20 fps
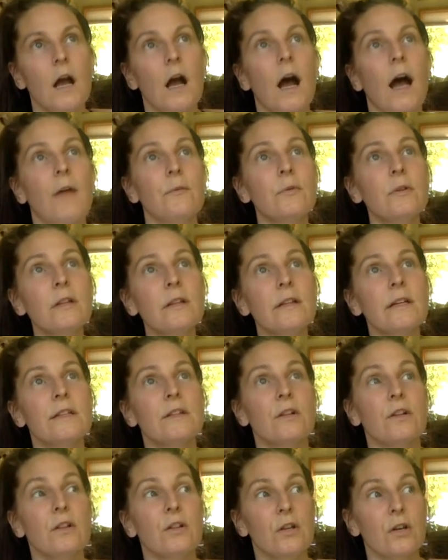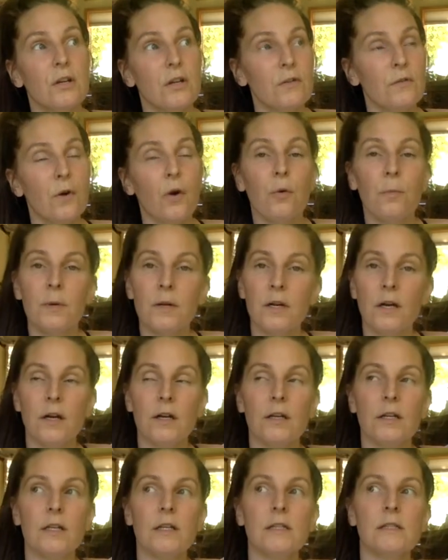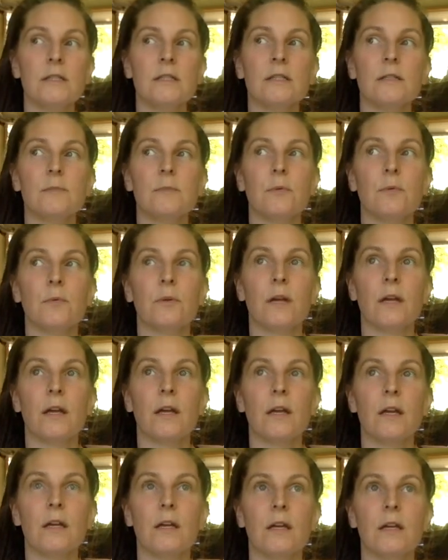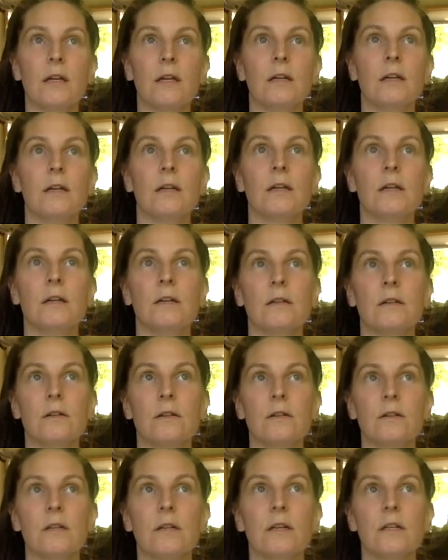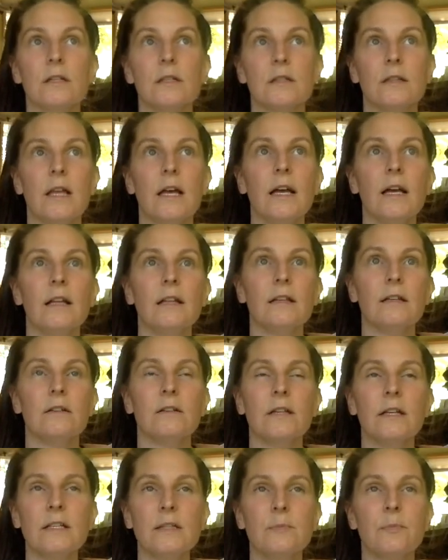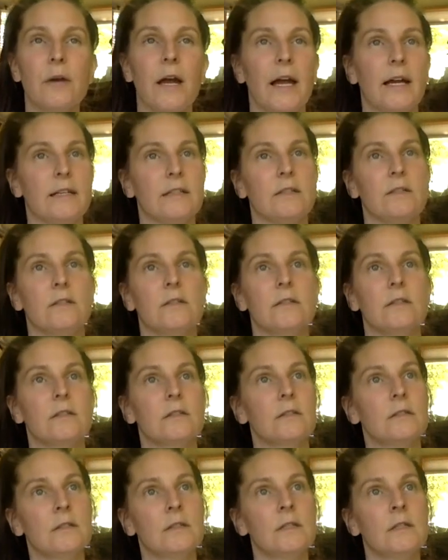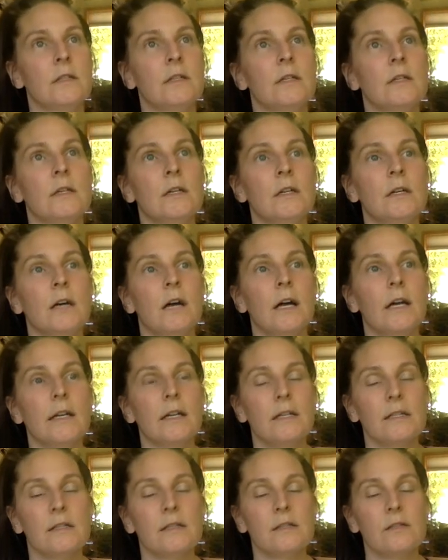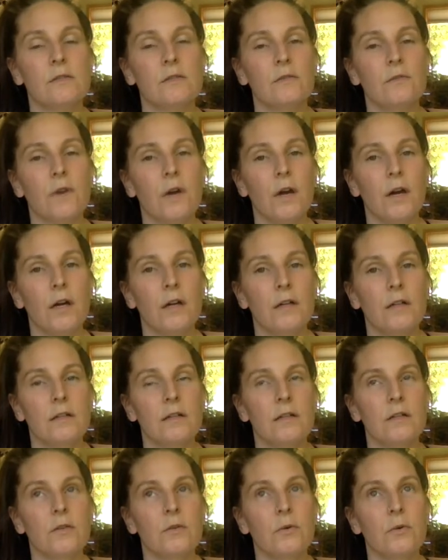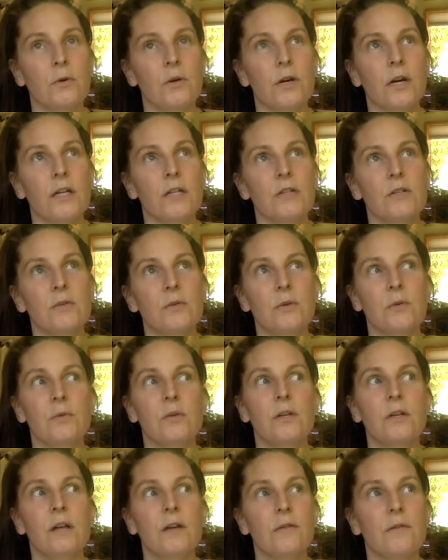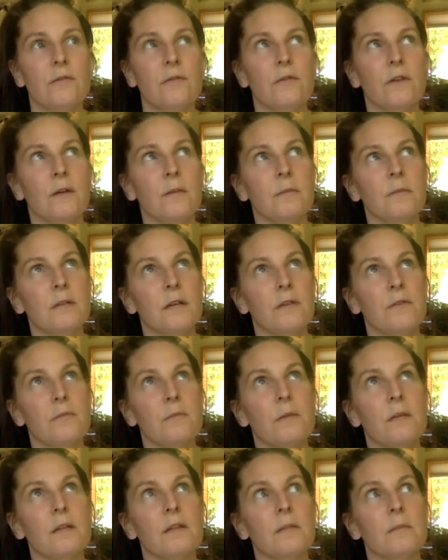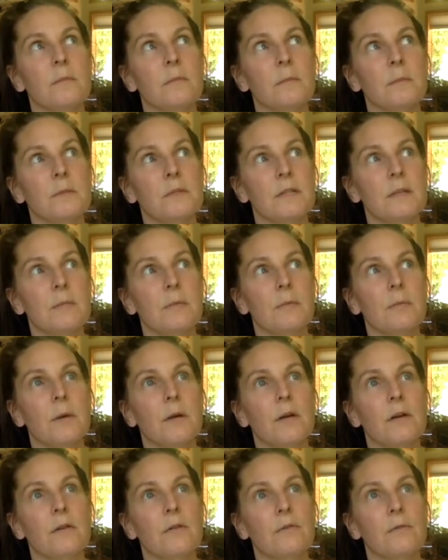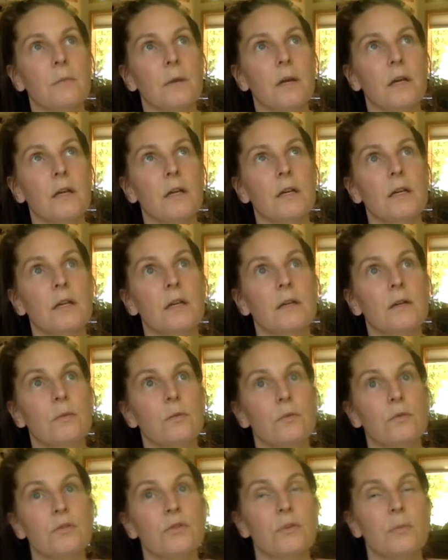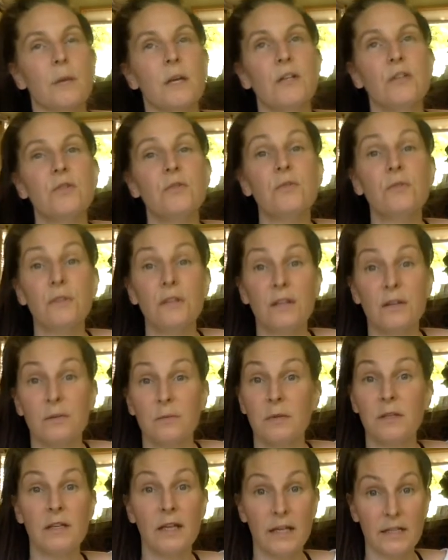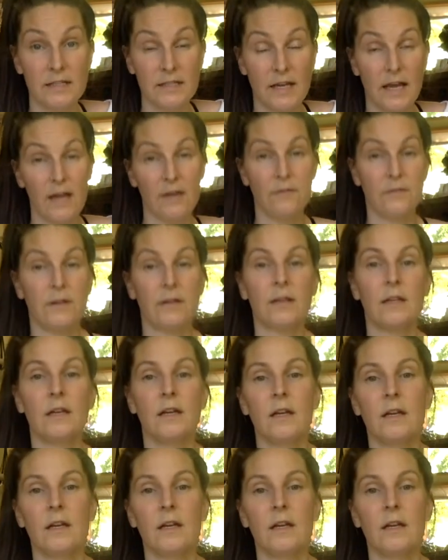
I really like the look of open cardigans, but when they're less practical, I guess, so far, or I don't own enough of them to have made them a staple part of my wardrobe. I do think it would be nice to have like